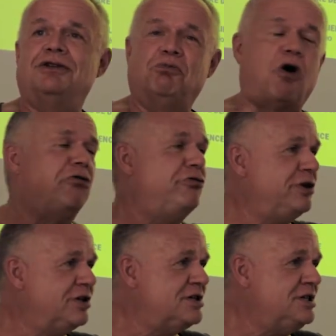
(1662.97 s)
I'm
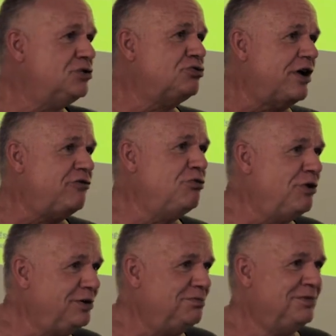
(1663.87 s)
offering this here to
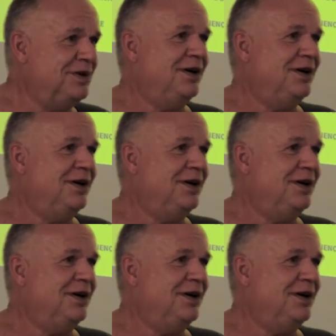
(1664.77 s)
everyone,